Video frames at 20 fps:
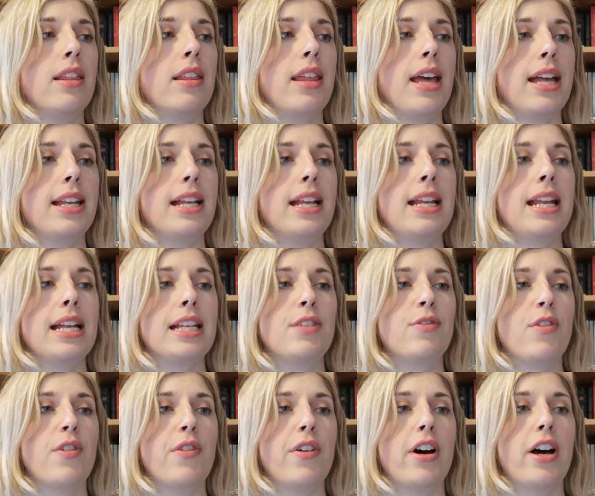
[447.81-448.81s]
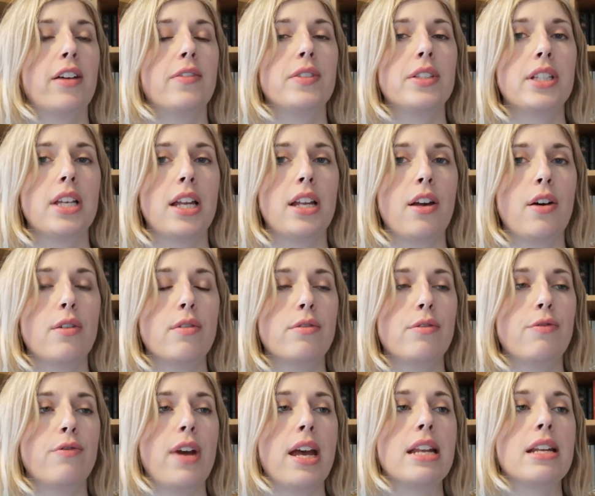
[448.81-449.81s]
Then a letter arrives. An
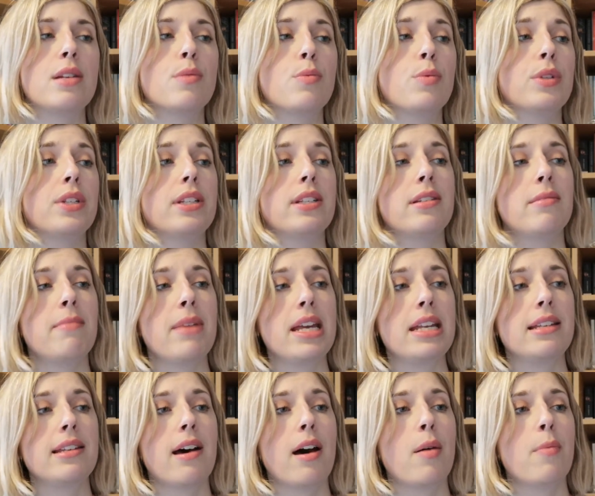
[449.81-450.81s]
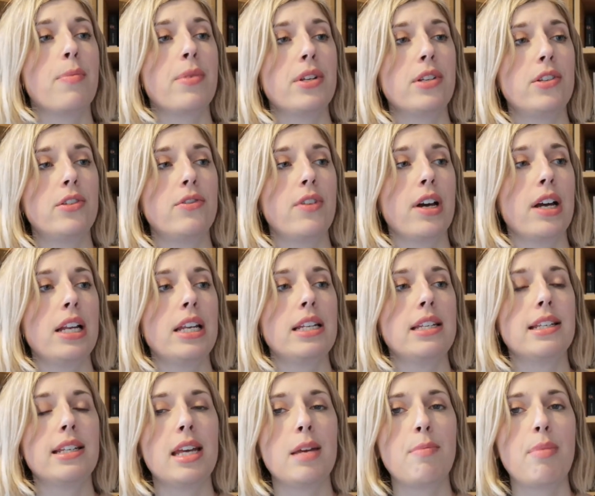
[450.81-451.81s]
old friend wants to meet up.
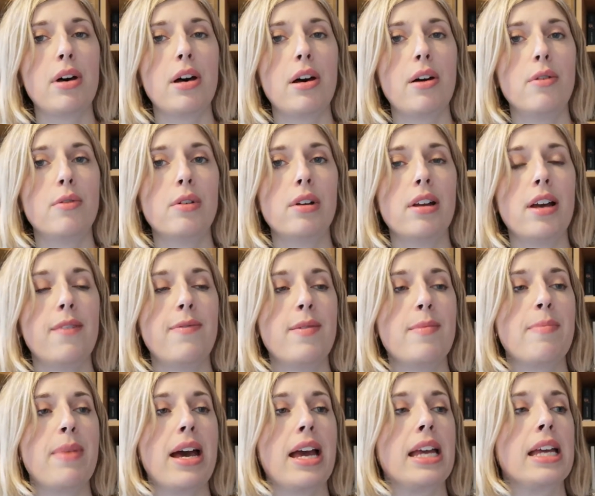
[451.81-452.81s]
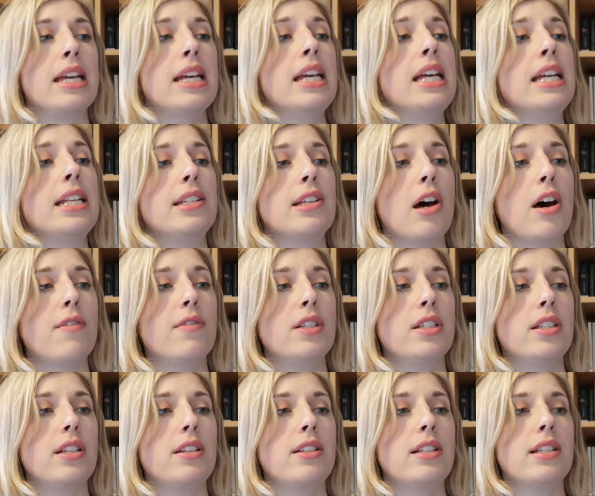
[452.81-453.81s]
Struggling to keep her old life at bay,
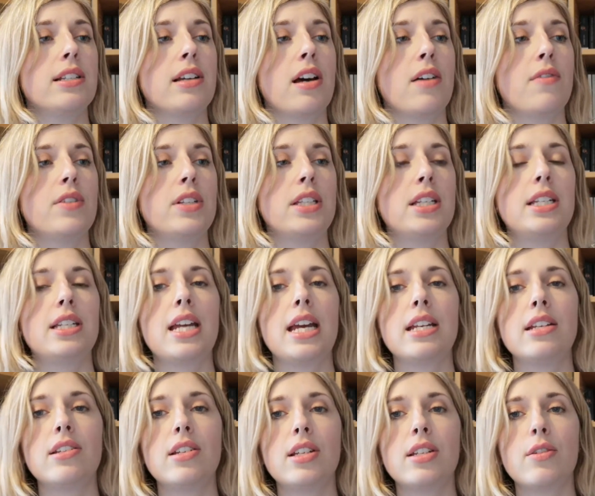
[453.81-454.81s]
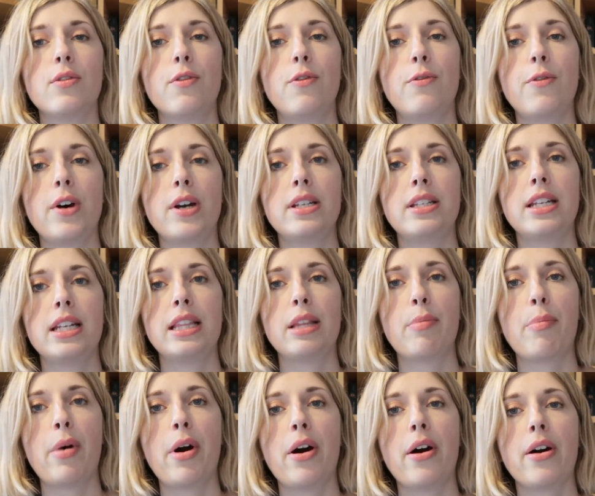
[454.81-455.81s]
Tara soon discovers the dangers of fighting
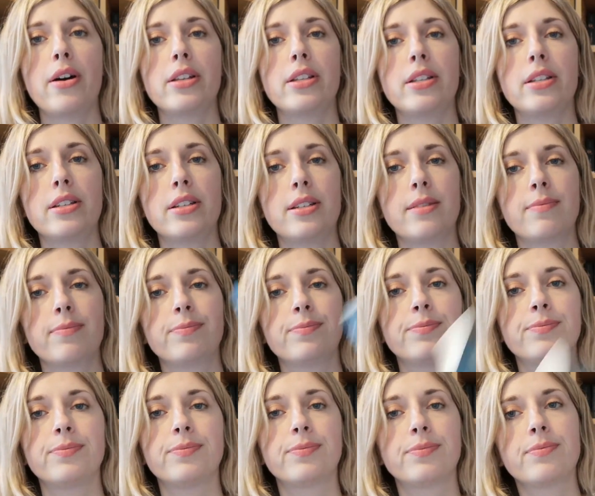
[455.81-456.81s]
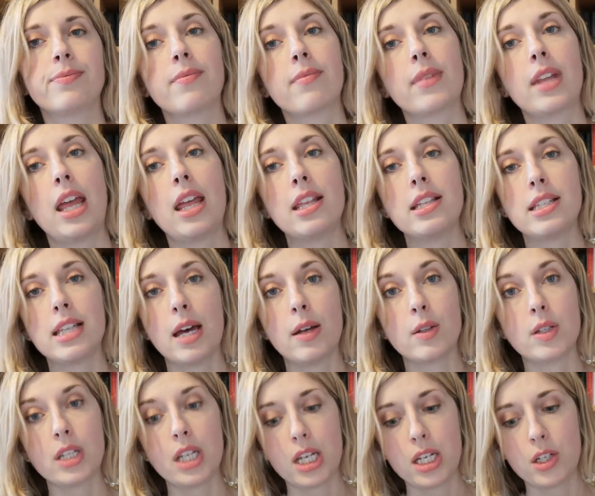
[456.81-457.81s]
the past.
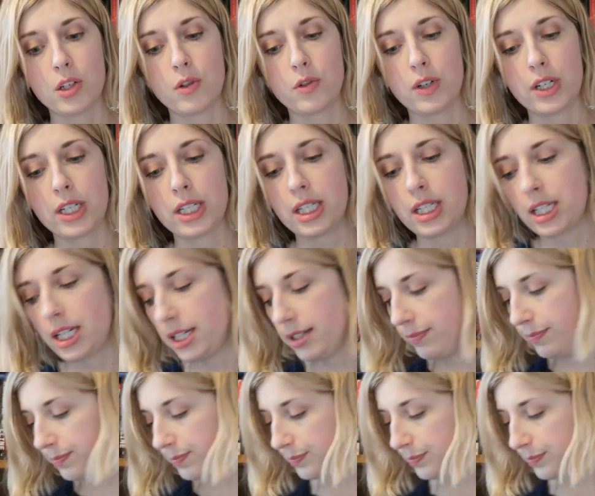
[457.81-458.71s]
Sounds interesting.